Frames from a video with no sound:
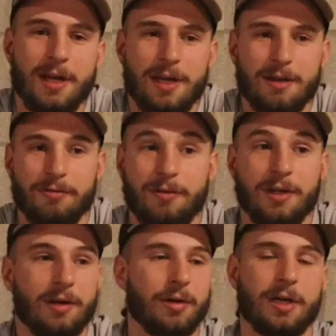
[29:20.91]
If
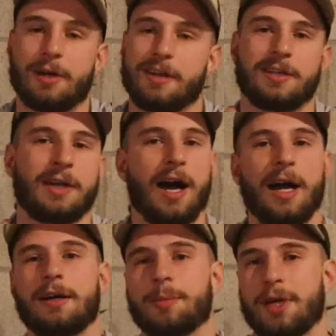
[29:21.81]
you're just
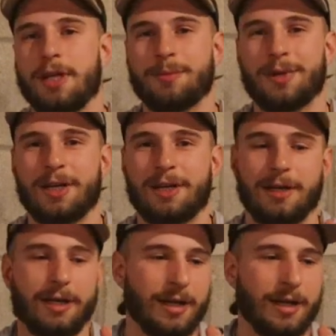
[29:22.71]
tired of peanut butter,